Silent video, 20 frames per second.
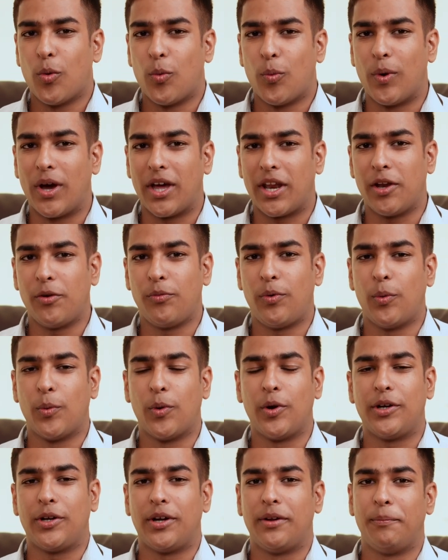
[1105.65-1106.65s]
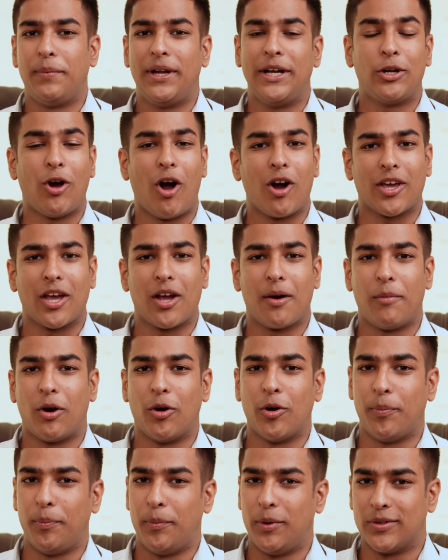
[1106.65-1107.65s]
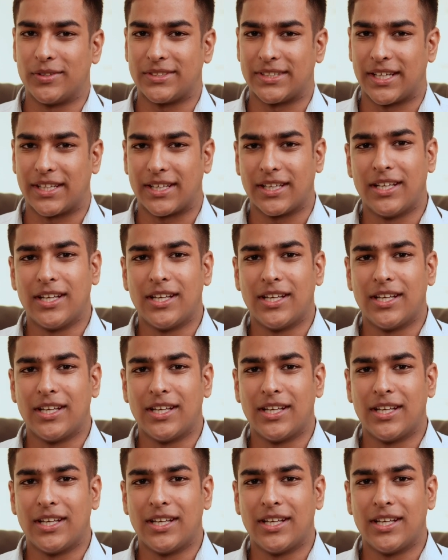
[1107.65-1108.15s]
wherein we would be talking about music.